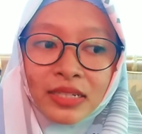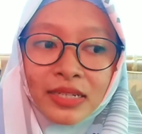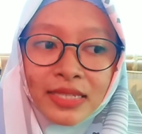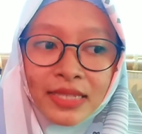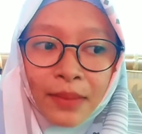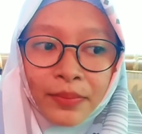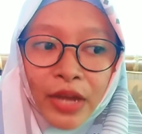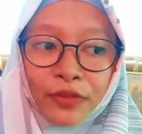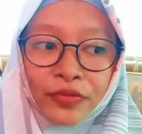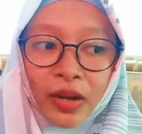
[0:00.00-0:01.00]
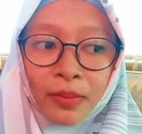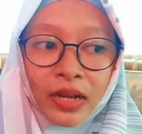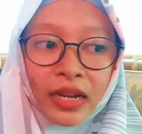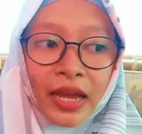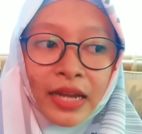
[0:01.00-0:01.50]
the same
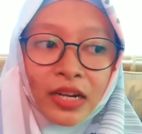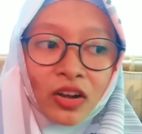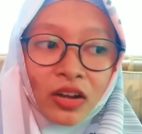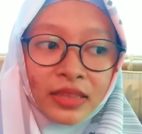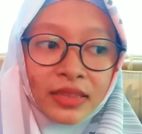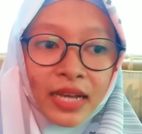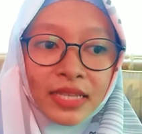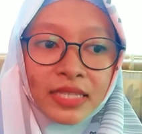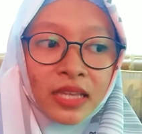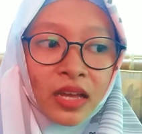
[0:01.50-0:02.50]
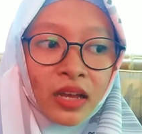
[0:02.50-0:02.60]
environment and context,